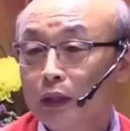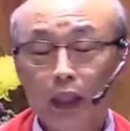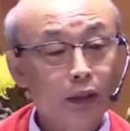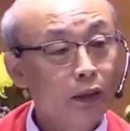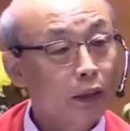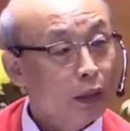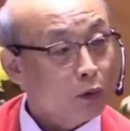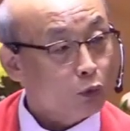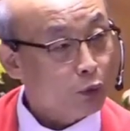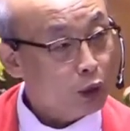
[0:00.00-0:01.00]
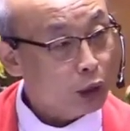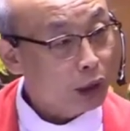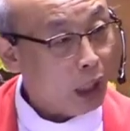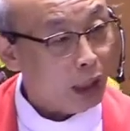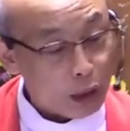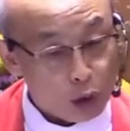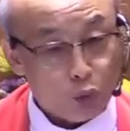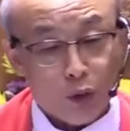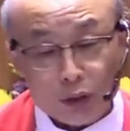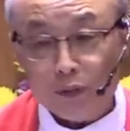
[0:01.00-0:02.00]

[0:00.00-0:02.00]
Then, because God is with